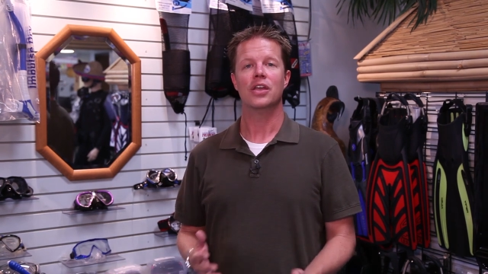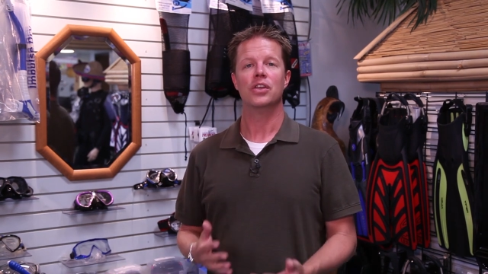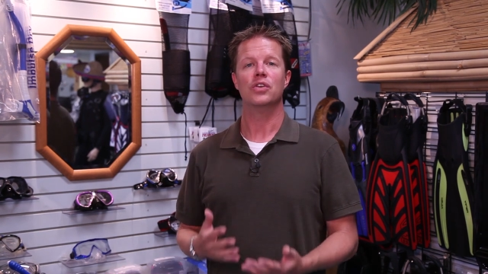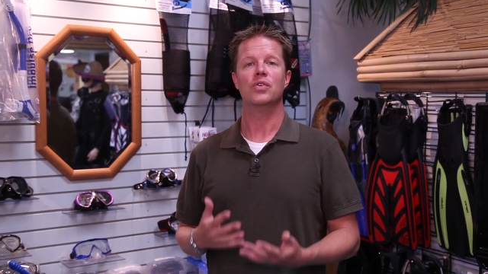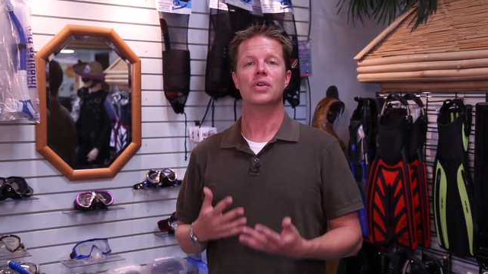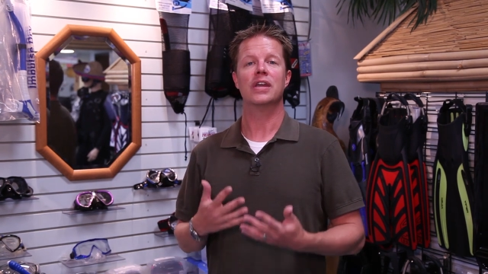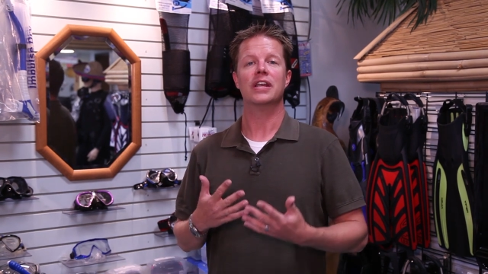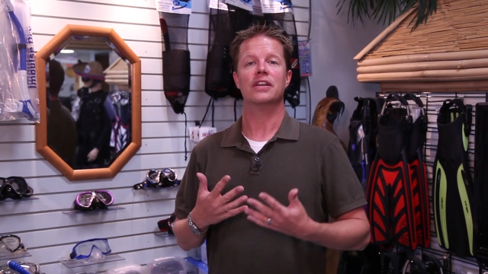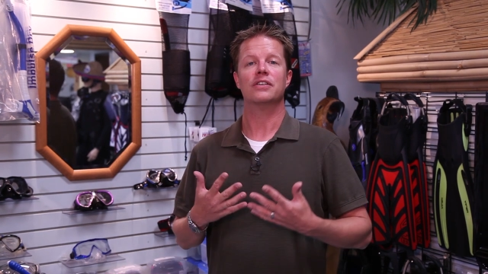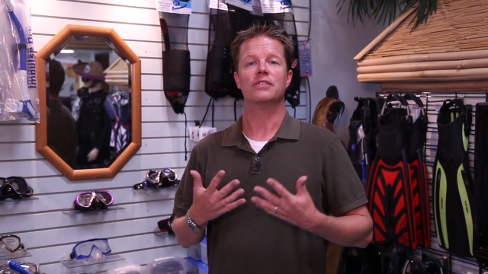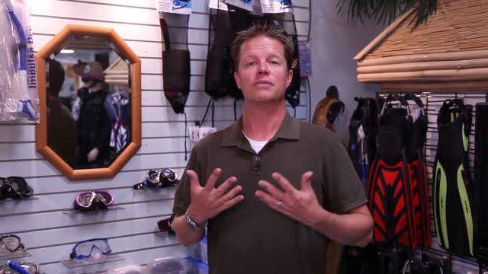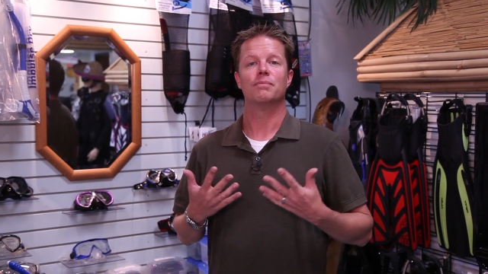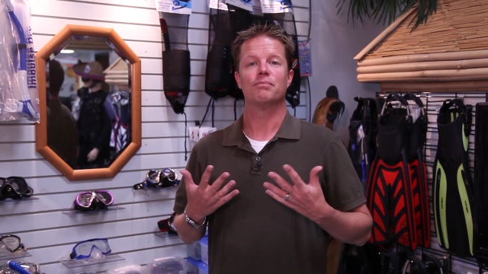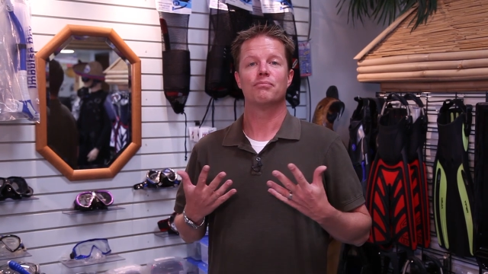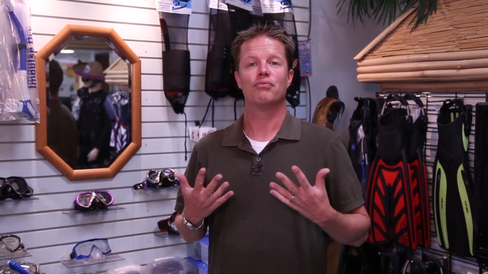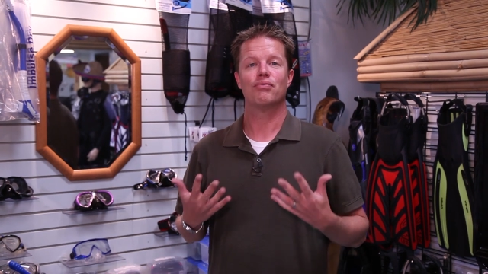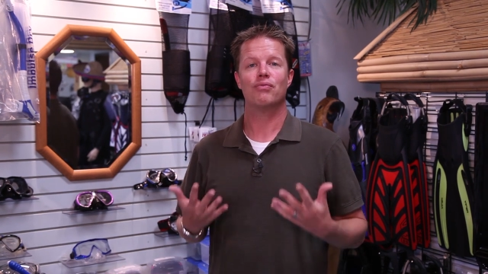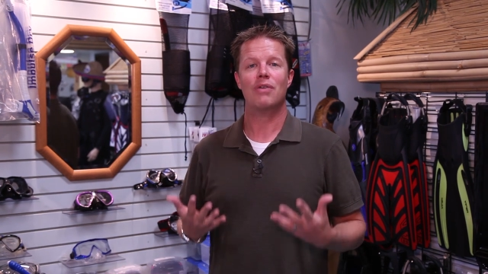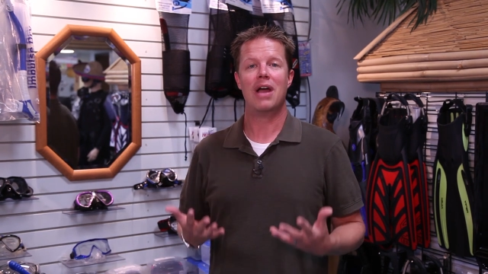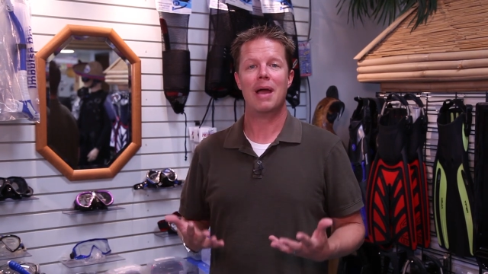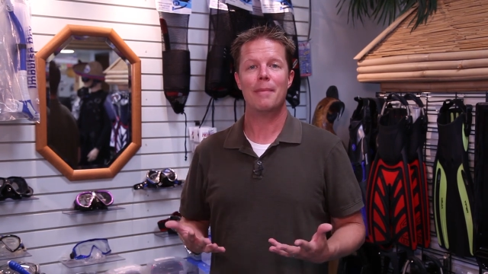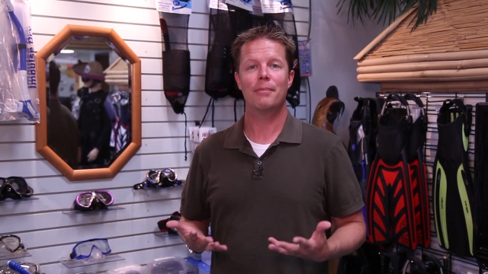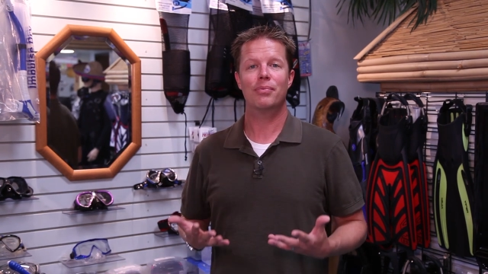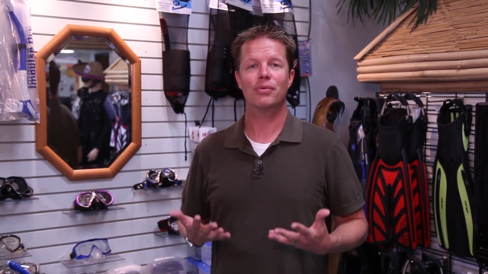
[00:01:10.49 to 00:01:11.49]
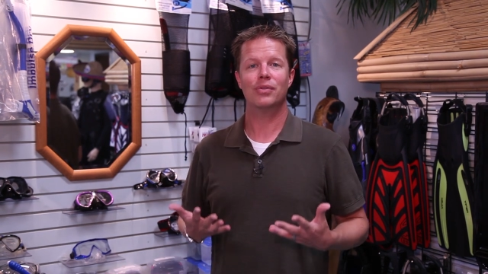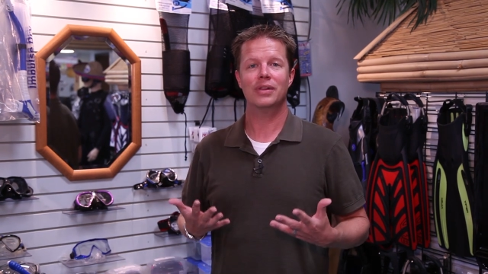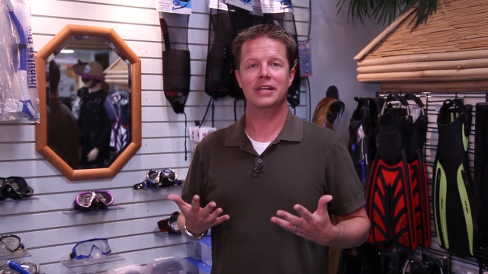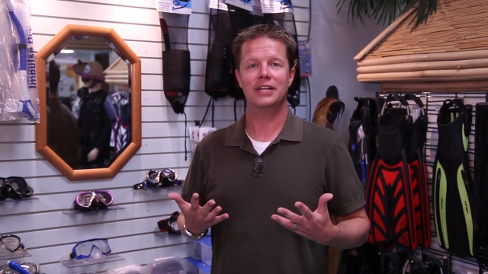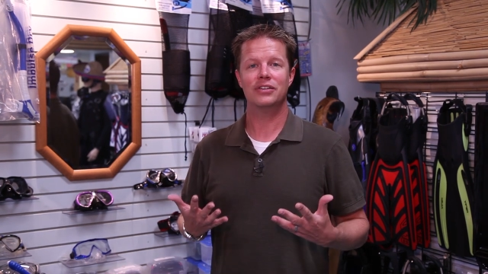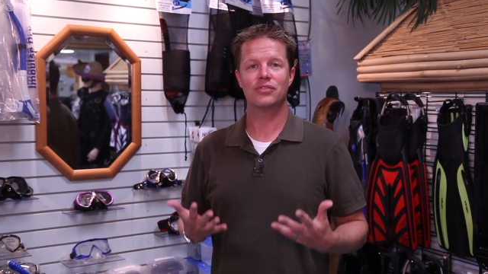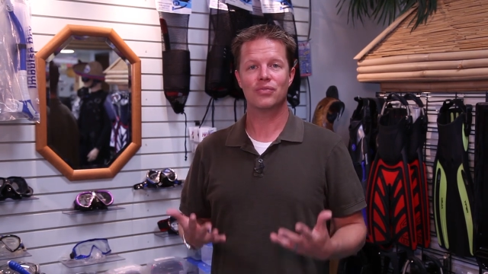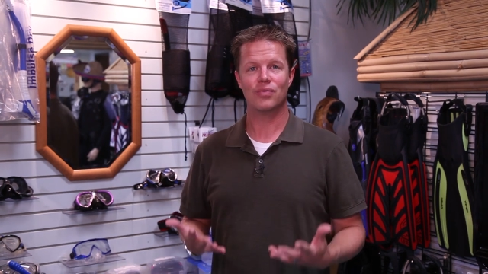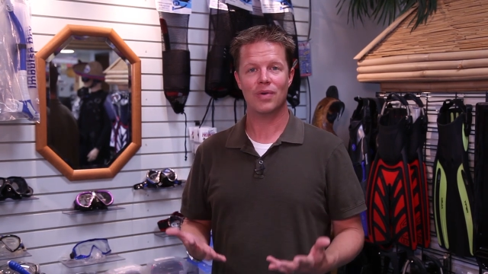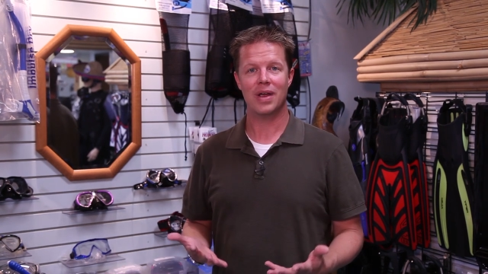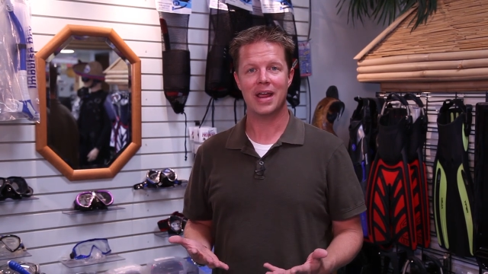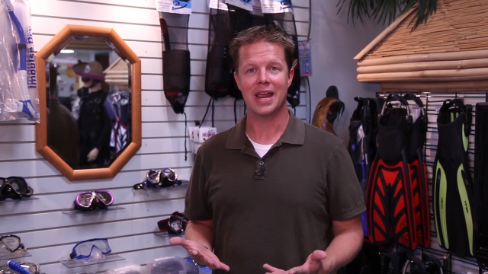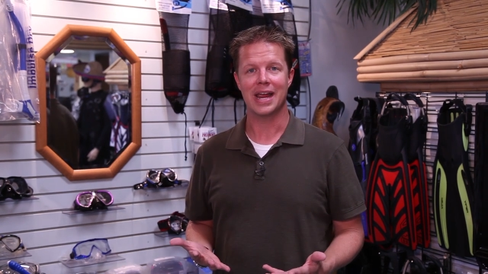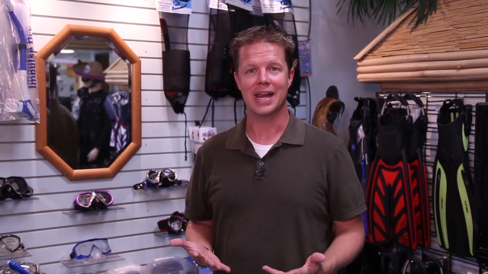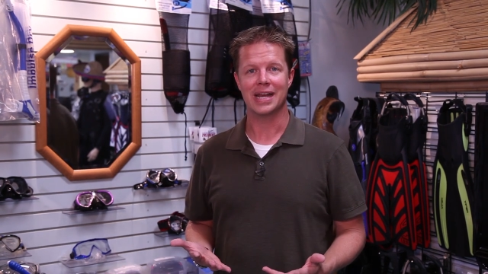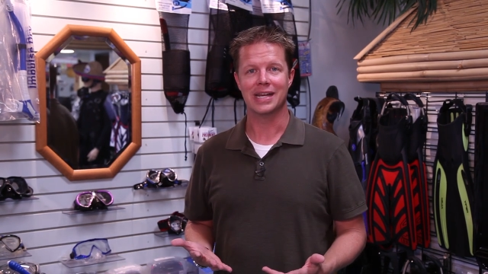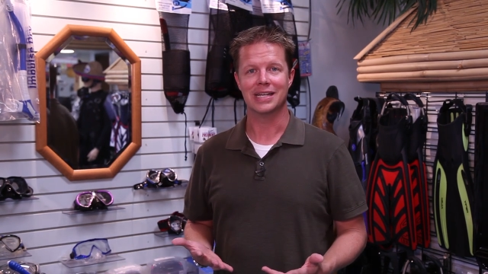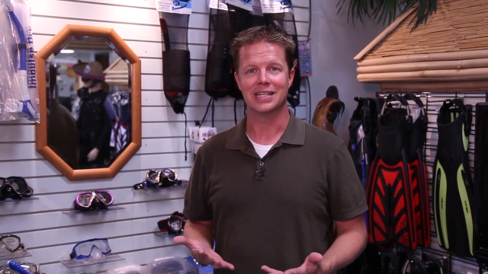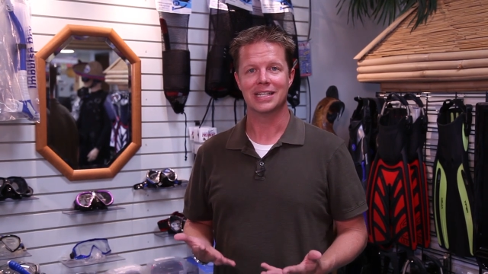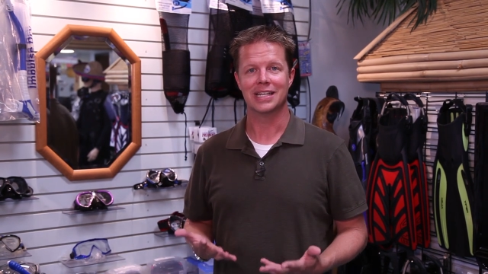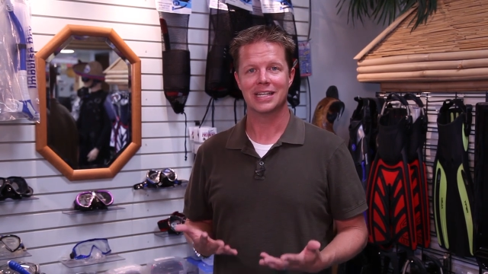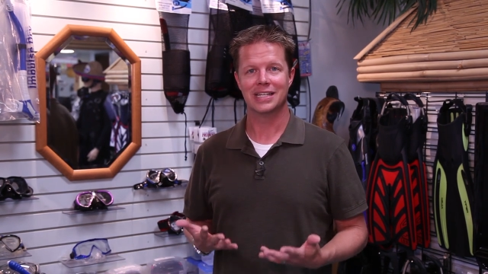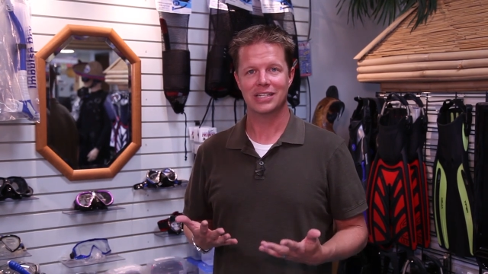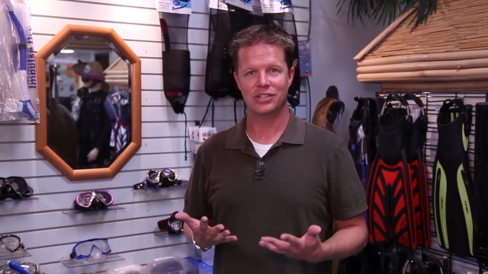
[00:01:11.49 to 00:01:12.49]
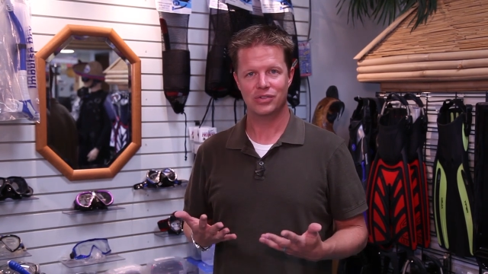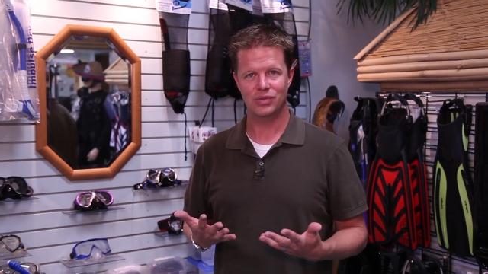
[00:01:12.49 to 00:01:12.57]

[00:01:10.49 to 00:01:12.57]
You get properly trained